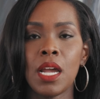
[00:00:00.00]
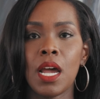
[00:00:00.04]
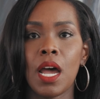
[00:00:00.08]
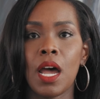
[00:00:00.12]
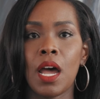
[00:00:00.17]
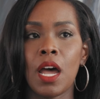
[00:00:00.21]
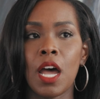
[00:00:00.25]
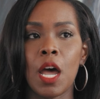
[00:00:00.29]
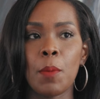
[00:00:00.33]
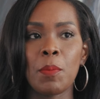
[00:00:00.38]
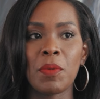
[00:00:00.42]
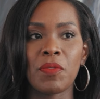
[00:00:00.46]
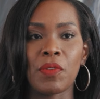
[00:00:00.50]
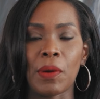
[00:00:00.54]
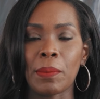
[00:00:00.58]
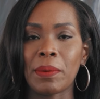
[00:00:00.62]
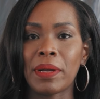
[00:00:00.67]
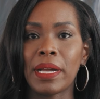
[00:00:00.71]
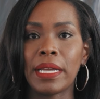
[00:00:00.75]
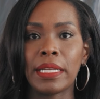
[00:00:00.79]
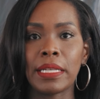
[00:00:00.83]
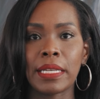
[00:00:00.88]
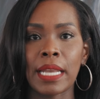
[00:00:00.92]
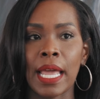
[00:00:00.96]
If I'm
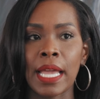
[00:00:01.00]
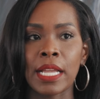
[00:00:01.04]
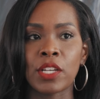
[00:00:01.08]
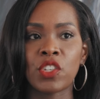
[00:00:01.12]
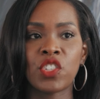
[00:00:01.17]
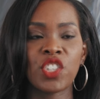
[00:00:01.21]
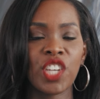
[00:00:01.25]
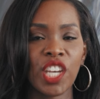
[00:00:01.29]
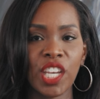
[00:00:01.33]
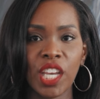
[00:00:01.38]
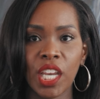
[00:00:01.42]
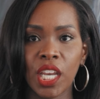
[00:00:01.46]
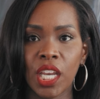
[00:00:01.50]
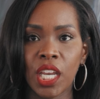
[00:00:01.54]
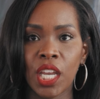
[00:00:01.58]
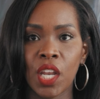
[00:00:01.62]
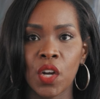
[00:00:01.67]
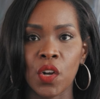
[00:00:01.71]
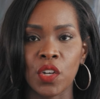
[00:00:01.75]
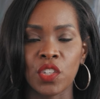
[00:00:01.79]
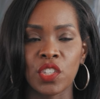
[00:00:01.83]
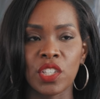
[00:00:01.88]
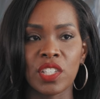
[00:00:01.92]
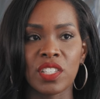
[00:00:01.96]
cutting like
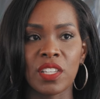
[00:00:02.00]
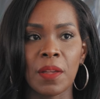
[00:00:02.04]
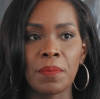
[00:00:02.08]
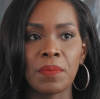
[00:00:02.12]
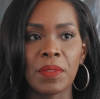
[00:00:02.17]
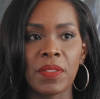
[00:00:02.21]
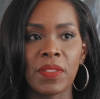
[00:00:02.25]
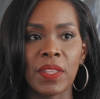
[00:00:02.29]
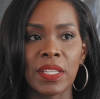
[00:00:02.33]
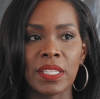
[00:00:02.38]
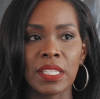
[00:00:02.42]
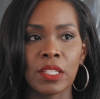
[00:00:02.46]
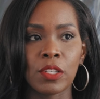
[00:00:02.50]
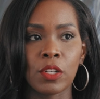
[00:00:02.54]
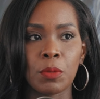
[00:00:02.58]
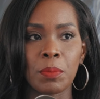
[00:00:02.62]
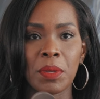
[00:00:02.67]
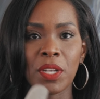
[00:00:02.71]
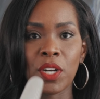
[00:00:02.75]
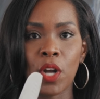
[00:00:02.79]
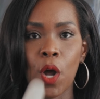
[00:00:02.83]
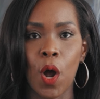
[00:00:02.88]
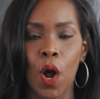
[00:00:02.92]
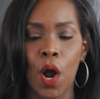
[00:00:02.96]
chicken or just something that's a little
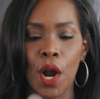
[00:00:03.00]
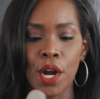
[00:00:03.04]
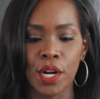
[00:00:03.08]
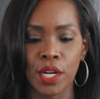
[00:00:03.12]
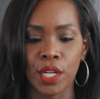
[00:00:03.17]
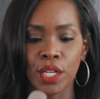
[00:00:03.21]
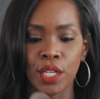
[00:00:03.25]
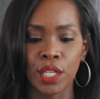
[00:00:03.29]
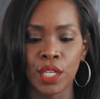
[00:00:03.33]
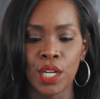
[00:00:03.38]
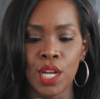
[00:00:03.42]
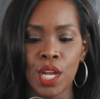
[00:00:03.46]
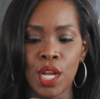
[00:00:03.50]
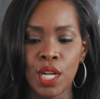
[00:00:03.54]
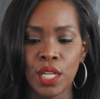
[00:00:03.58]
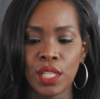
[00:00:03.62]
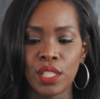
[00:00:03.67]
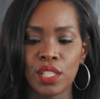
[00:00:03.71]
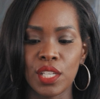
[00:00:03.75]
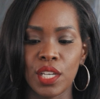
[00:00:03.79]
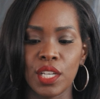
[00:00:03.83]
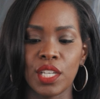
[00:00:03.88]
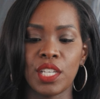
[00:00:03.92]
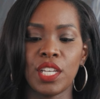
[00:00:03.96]
bit harder
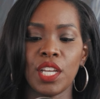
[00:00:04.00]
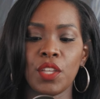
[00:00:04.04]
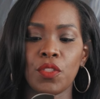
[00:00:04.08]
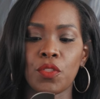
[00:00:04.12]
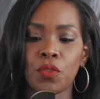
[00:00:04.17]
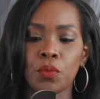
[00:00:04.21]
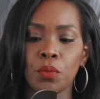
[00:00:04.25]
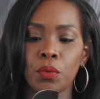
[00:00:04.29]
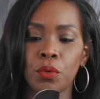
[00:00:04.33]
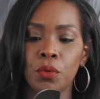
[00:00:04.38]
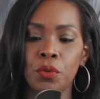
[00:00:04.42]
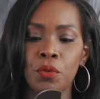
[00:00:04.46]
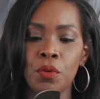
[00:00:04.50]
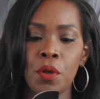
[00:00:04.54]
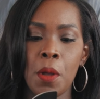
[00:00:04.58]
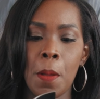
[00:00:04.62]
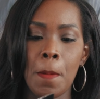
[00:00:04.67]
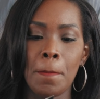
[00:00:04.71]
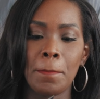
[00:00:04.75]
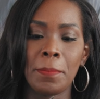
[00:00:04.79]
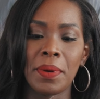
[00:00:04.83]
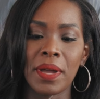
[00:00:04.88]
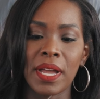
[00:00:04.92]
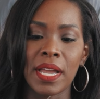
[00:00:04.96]
to get through,
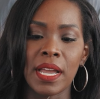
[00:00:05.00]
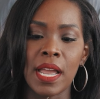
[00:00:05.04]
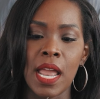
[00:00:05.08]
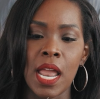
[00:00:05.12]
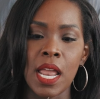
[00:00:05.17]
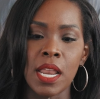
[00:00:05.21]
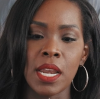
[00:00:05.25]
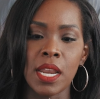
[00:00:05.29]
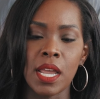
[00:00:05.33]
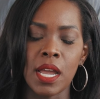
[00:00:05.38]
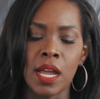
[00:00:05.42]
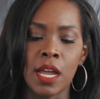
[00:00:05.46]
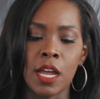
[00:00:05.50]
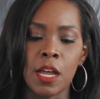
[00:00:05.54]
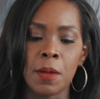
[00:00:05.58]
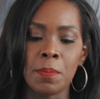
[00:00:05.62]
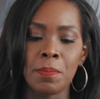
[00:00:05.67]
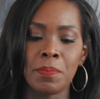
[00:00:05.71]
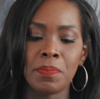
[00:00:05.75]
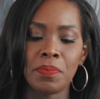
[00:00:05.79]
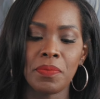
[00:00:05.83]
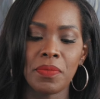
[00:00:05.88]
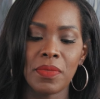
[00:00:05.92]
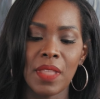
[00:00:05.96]
but
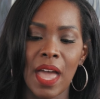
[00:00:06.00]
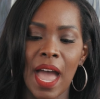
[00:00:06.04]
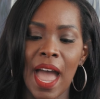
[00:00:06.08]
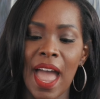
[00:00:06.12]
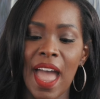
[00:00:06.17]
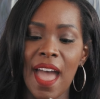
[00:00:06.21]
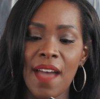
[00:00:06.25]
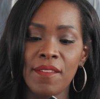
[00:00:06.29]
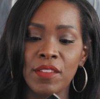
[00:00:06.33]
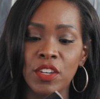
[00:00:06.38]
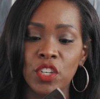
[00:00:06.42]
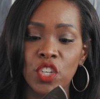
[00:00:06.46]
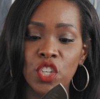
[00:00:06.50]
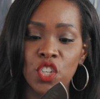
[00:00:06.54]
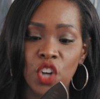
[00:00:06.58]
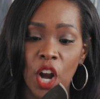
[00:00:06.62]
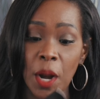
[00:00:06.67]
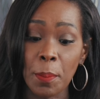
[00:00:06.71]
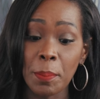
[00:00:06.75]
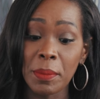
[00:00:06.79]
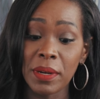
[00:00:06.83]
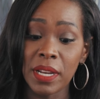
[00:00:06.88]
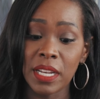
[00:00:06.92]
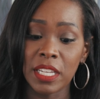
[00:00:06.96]
I haven't
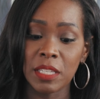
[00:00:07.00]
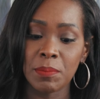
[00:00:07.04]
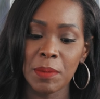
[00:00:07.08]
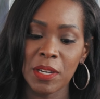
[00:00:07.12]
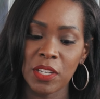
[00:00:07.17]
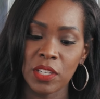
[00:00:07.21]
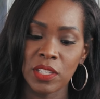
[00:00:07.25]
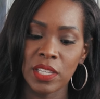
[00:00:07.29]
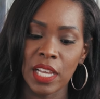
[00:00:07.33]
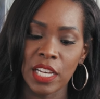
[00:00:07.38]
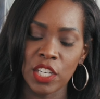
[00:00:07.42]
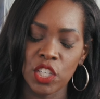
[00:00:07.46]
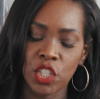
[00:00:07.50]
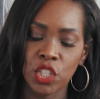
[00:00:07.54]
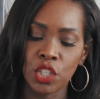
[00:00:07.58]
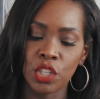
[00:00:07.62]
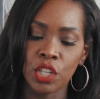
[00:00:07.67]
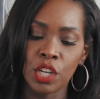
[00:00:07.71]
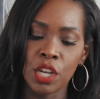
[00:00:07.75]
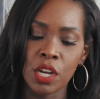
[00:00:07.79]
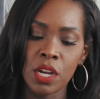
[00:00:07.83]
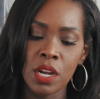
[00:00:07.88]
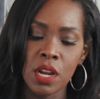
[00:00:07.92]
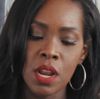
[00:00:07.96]
sharpened it as much as I
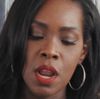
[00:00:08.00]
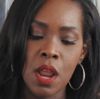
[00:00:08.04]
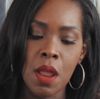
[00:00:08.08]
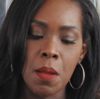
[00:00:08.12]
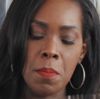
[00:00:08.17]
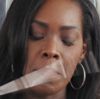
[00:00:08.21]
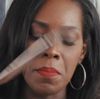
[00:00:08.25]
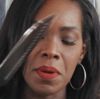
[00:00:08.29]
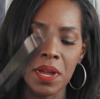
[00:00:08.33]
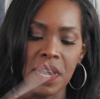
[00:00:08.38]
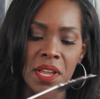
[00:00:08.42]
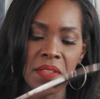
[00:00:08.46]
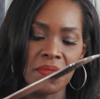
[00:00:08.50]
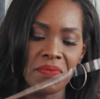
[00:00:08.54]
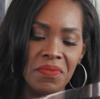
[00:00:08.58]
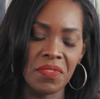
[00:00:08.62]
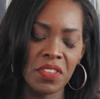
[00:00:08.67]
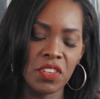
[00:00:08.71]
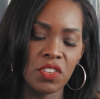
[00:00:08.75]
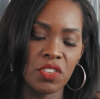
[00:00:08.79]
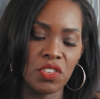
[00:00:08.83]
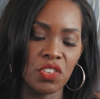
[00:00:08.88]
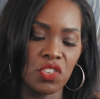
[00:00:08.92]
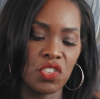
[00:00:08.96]
should, but
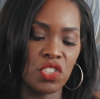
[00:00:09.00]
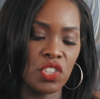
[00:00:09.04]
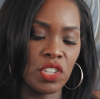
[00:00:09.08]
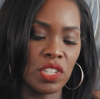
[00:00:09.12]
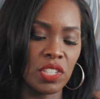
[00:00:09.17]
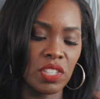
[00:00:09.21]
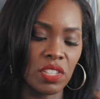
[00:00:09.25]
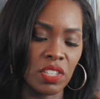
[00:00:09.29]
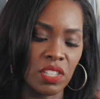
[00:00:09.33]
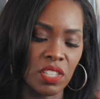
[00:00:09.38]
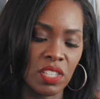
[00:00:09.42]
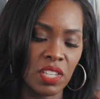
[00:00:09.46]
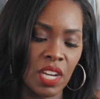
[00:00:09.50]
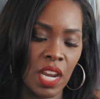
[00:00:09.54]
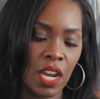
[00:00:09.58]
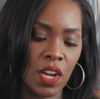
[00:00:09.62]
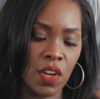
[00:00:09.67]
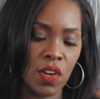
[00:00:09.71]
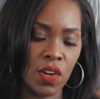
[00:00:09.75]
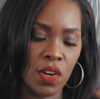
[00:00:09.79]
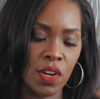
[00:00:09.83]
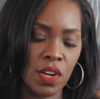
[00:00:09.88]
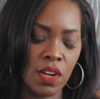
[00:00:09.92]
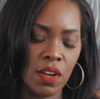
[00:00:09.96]
this is just a
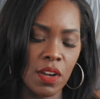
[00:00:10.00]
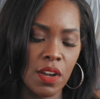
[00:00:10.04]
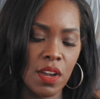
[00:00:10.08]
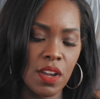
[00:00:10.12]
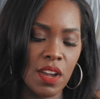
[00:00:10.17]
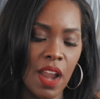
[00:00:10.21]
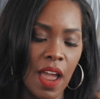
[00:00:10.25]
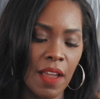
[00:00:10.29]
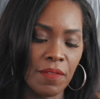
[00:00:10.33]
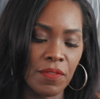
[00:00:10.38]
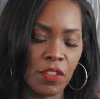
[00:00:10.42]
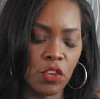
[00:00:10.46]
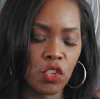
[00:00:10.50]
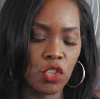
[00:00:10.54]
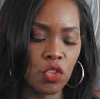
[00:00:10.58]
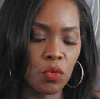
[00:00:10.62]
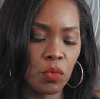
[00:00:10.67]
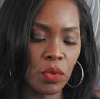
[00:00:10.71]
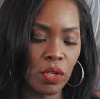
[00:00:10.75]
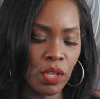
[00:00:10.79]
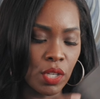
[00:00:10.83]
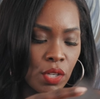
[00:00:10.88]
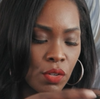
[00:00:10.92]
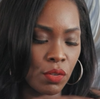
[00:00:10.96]
standard knife that you
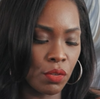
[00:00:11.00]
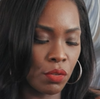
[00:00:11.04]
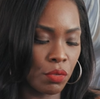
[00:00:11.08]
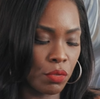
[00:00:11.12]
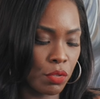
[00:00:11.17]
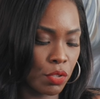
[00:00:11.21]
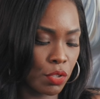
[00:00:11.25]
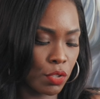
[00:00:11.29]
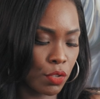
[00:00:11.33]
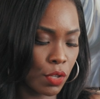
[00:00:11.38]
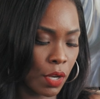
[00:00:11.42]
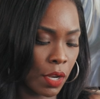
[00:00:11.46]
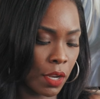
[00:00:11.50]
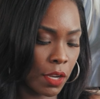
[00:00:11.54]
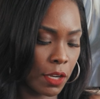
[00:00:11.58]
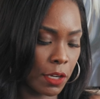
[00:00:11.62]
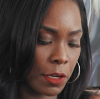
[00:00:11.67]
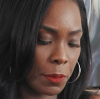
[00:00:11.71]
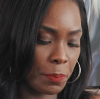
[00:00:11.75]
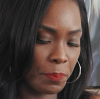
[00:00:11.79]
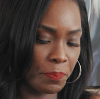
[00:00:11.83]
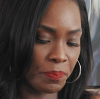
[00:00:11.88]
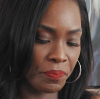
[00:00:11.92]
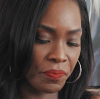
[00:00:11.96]
would use
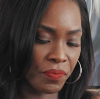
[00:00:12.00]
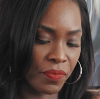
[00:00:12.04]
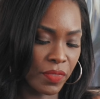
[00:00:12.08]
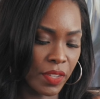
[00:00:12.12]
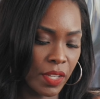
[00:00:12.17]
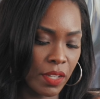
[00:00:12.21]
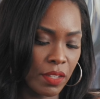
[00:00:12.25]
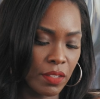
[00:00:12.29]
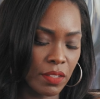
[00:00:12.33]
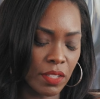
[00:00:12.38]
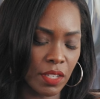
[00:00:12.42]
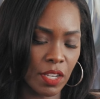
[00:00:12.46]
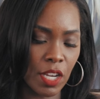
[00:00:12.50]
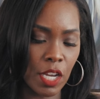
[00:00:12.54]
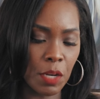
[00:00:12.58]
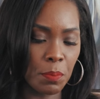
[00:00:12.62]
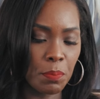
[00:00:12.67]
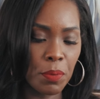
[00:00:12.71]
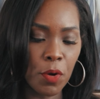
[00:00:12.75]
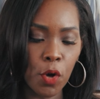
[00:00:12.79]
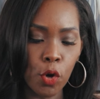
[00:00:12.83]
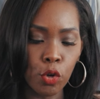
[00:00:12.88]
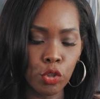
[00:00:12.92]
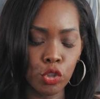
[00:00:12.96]
to
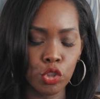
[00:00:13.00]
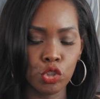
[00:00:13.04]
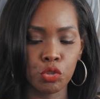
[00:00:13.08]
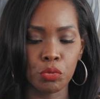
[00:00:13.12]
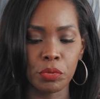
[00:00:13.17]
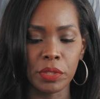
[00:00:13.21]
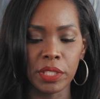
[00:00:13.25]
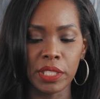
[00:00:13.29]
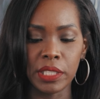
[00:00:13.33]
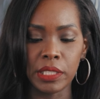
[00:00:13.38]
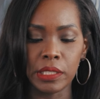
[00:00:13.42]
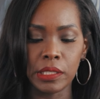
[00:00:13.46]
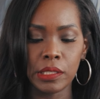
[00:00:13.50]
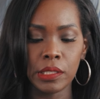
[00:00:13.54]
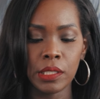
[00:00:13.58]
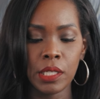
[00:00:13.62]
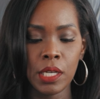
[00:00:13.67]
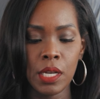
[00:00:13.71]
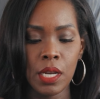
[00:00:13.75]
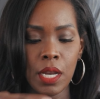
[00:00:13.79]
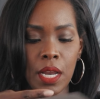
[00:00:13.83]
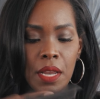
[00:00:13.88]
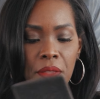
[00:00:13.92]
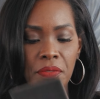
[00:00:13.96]
cut poultry
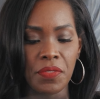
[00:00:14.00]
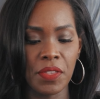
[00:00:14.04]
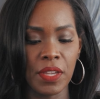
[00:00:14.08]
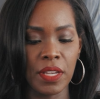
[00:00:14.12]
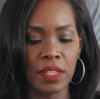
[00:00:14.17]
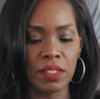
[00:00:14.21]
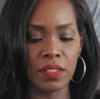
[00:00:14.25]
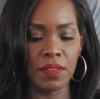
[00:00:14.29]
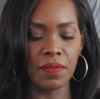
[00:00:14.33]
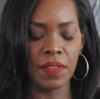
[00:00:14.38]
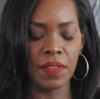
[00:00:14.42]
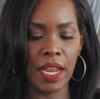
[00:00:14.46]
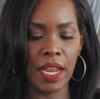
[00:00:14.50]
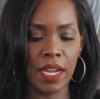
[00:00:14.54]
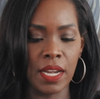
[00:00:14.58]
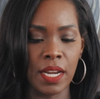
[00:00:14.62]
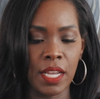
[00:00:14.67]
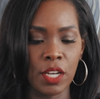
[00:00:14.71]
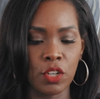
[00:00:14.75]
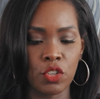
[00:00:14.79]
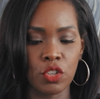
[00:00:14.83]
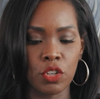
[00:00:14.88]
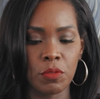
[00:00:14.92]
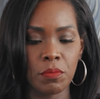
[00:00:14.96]
and things of
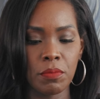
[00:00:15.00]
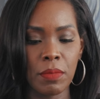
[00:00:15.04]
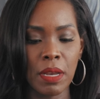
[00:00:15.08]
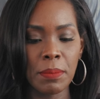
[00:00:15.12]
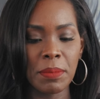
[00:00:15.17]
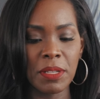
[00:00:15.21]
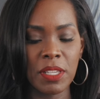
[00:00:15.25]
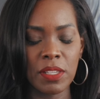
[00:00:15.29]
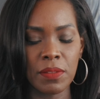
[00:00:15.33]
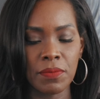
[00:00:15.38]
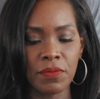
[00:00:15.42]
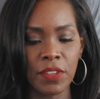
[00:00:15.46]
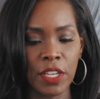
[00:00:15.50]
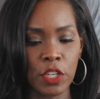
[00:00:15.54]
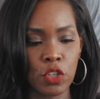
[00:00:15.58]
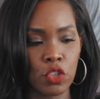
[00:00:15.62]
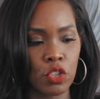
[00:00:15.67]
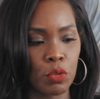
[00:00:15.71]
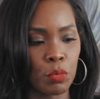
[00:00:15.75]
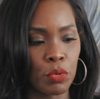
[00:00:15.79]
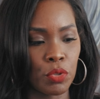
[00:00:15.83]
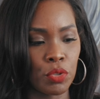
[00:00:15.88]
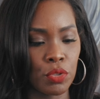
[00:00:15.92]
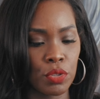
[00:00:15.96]
nature. Maybe some
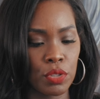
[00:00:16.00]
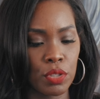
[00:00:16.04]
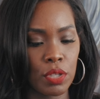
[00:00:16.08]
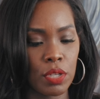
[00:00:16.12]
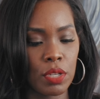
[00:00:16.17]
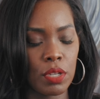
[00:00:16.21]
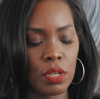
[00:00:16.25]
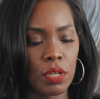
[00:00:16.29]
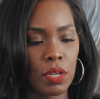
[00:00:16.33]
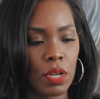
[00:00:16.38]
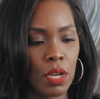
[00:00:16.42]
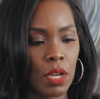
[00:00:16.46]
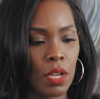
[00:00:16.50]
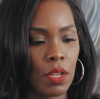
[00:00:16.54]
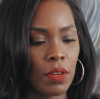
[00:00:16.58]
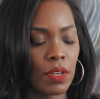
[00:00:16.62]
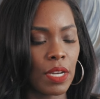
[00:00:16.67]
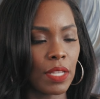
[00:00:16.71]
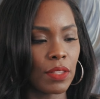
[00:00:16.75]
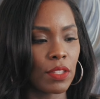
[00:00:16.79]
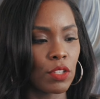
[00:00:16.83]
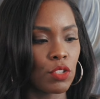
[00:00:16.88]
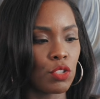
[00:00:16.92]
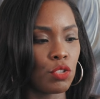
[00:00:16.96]
vegetables,
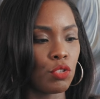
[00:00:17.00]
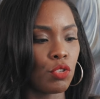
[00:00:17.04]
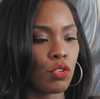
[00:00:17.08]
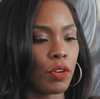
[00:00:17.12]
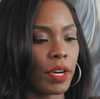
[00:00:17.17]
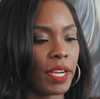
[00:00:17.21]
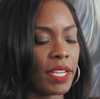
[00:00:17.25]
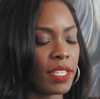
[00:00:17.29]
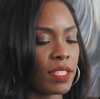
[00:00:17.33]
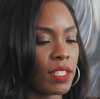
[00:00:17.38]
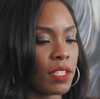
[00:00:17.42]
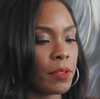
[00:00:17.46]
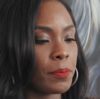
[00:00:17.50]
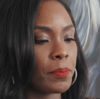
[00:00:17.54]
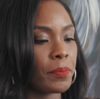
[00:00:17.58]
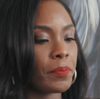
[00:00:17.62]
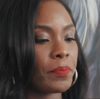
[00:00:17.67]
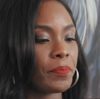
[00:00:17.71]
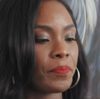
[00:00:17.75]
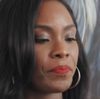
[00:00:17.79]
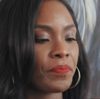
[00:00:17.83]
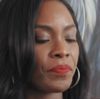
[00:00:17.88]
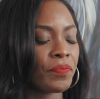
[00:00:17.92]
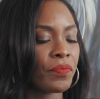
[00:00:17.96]
nothing too crazy.
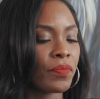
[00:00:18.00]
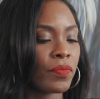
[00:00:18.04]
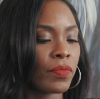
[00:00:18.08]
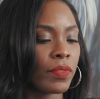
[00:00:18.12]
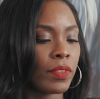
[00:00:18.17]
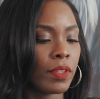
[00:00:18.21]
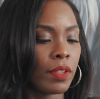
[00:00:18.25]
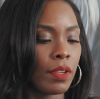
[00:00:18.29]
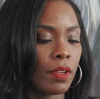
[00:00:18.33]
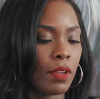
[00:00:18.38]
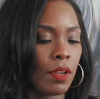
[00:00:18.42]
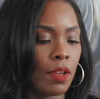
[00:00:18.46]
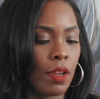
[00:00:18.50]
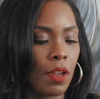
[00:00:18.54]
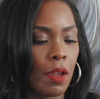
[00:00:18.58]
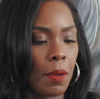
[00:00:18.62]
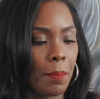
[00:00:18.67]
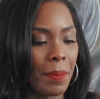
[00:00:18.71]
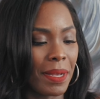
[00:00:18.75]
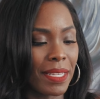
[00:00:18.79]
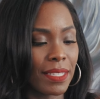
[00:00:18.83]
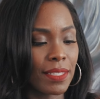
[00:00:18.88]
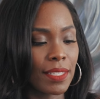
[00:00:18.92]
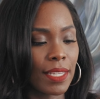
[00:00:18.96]

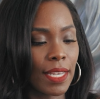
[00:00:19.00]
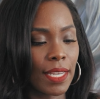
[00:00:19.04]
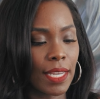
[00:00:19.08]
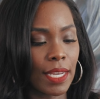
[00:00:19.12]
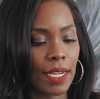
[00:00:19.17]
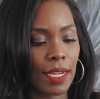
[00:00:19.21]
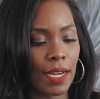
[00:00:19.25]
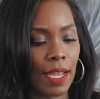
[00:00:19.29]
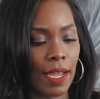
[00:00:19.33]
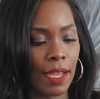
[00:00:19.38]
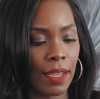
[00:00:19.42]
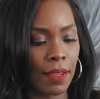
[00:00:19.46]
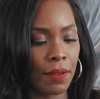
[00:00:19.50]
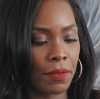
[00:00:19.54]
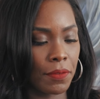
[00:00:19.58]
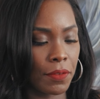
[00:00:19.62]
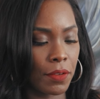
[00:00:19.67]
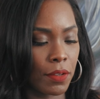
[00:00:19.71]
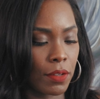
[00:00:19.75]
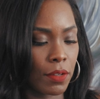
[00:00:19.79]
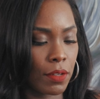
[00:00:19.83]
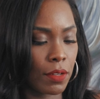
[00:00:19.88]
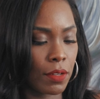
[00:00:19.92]
My second knife,